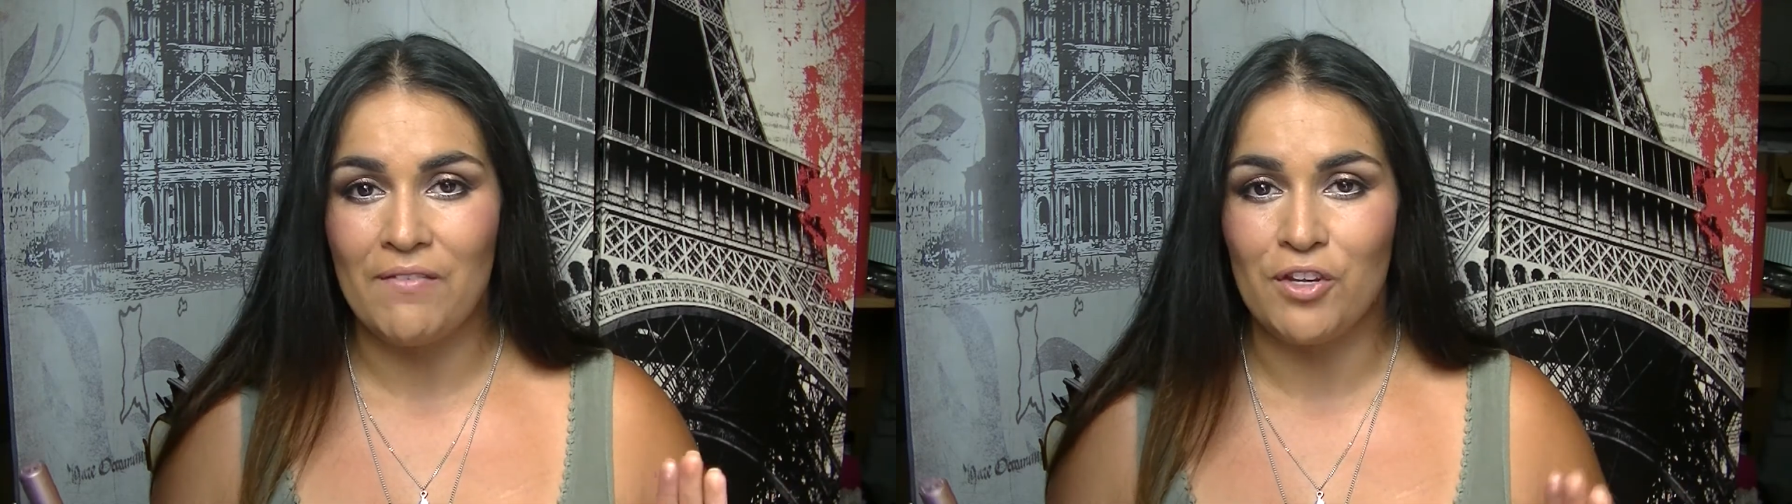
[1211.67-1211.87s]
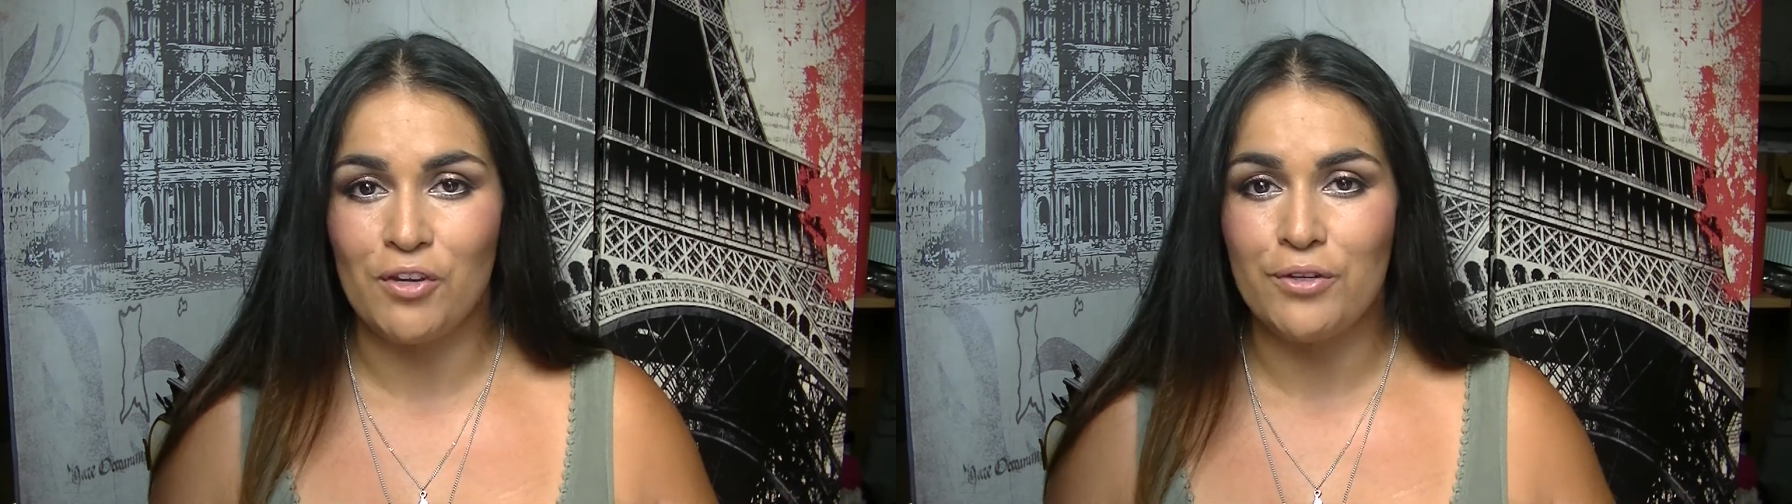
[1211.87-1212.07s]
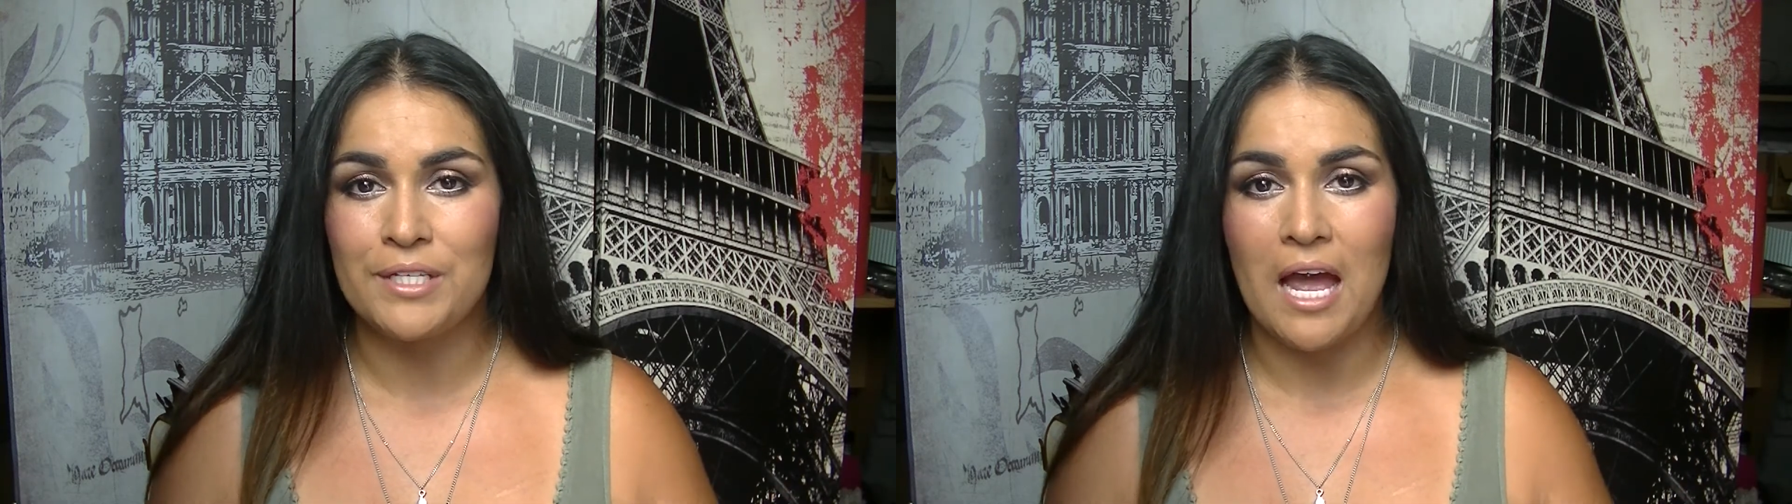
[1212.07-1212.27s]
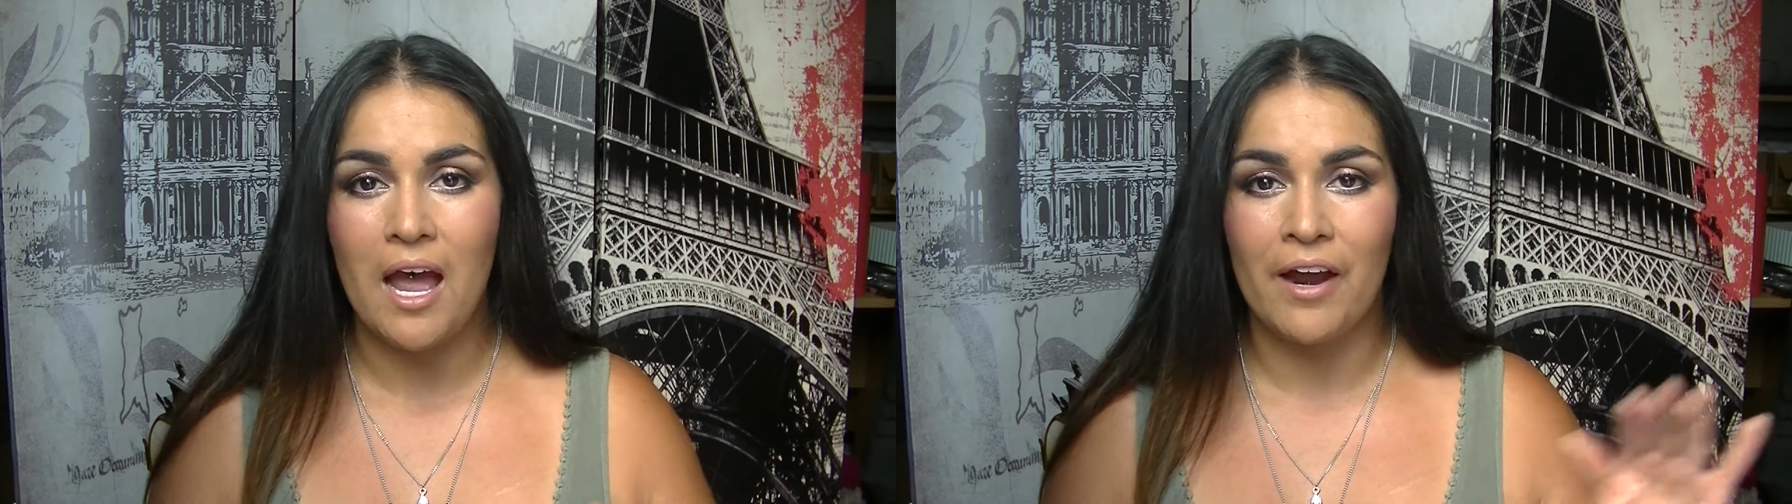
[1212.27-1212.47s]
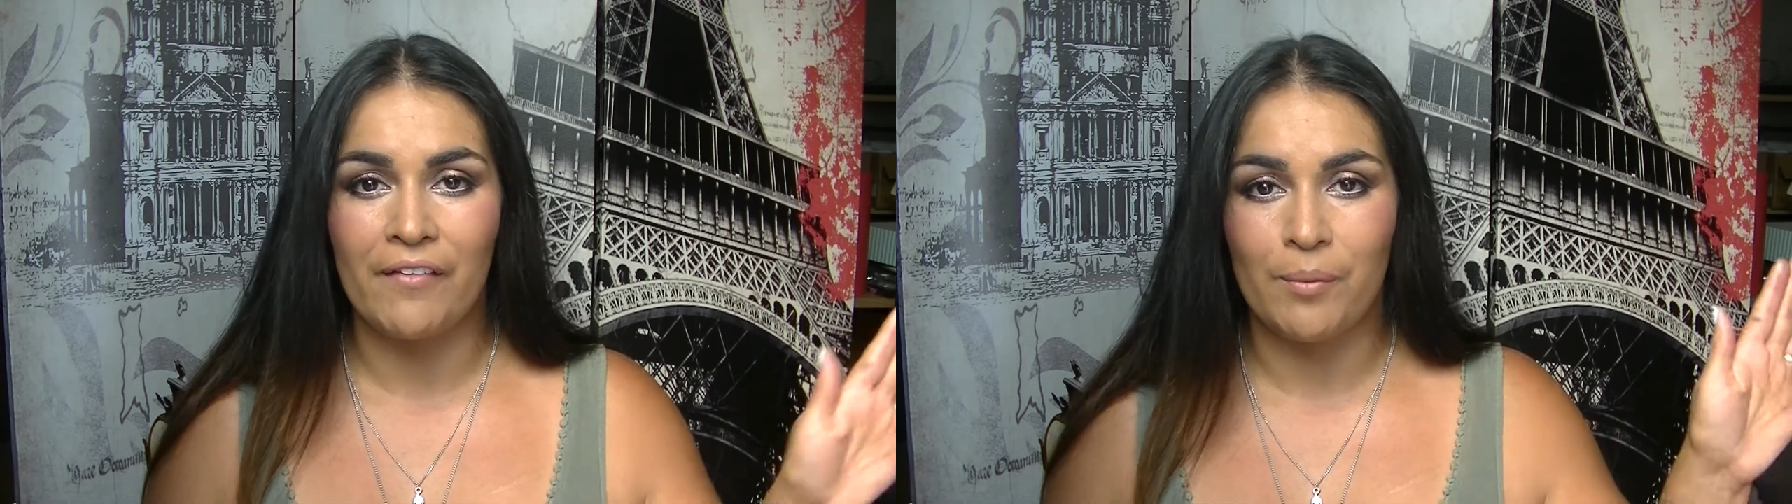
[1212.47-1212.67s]
ever used
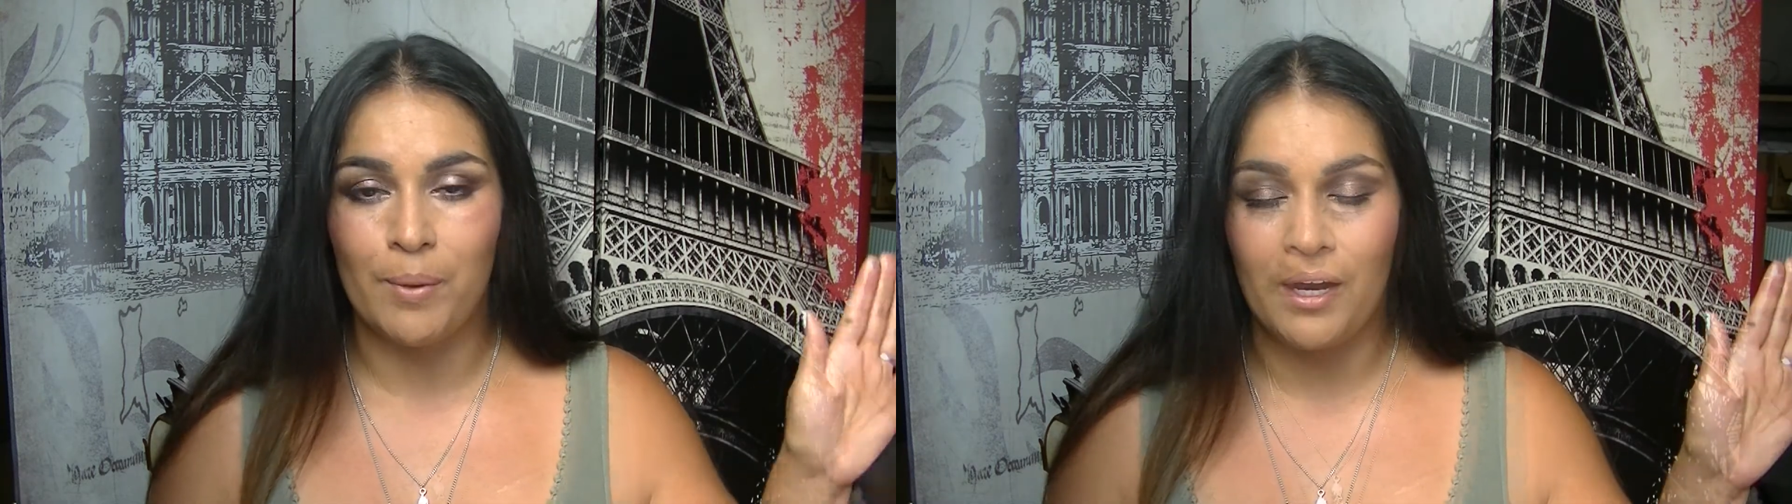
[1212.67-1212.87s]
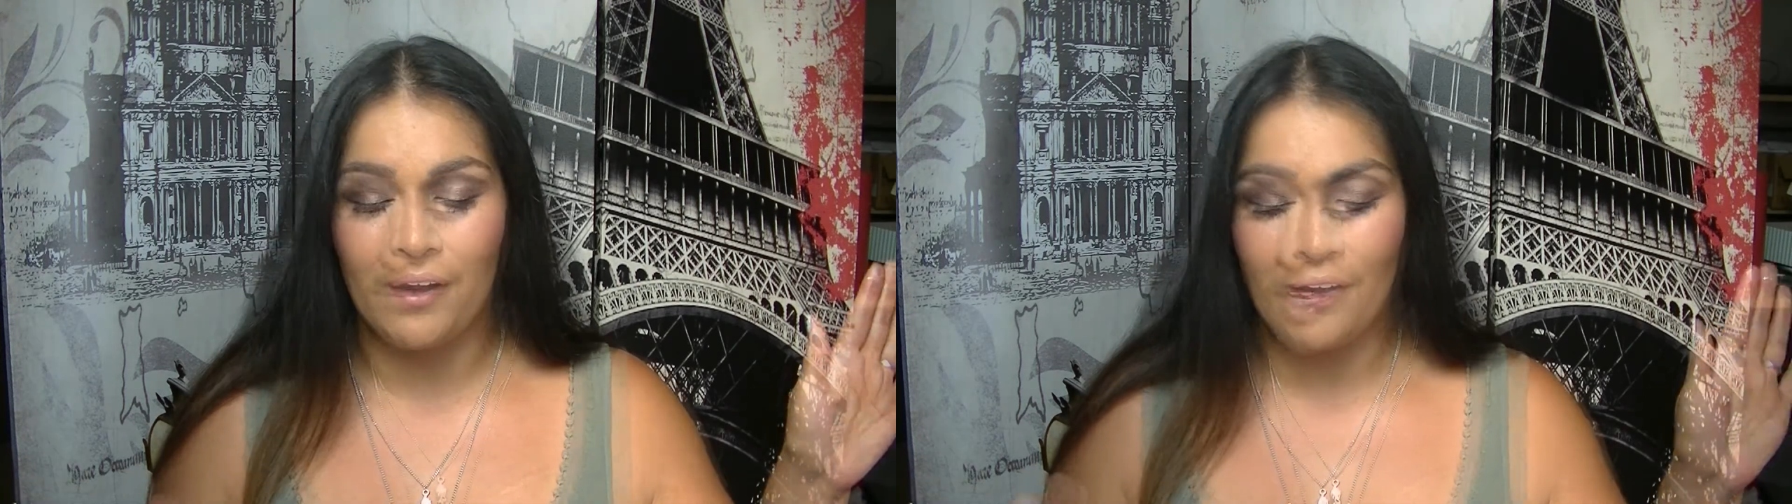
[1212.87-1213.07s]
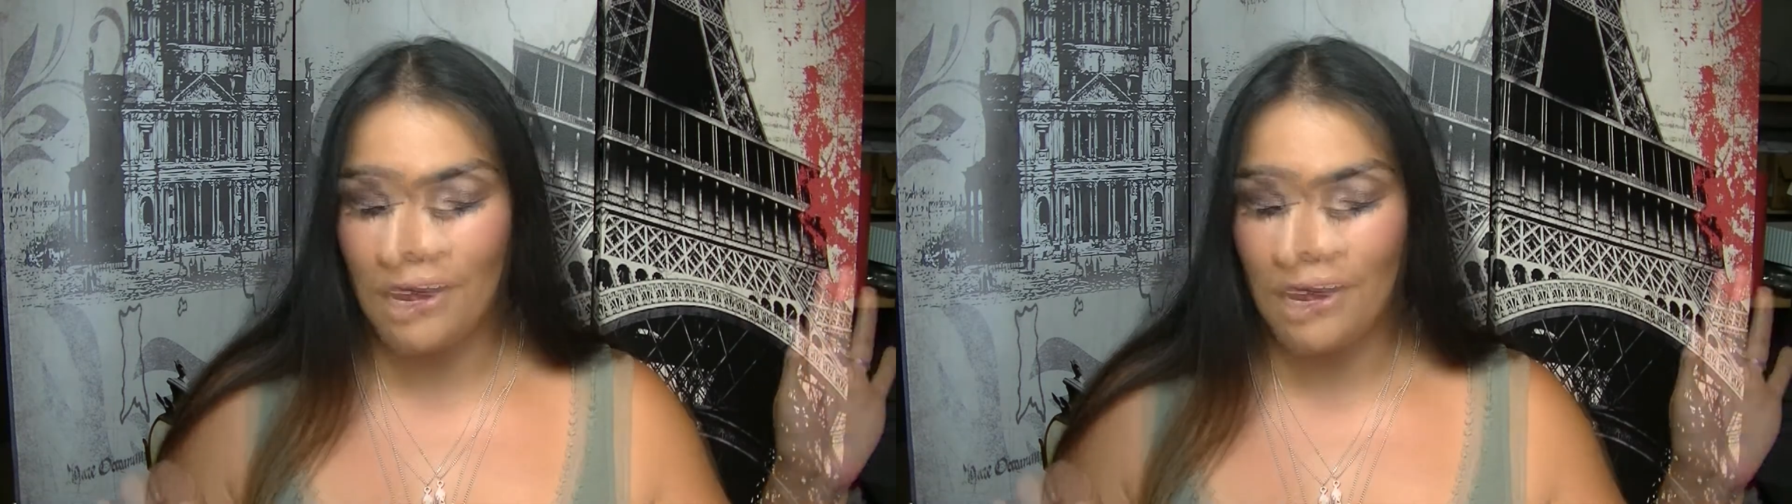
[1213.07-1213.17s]
out of the park.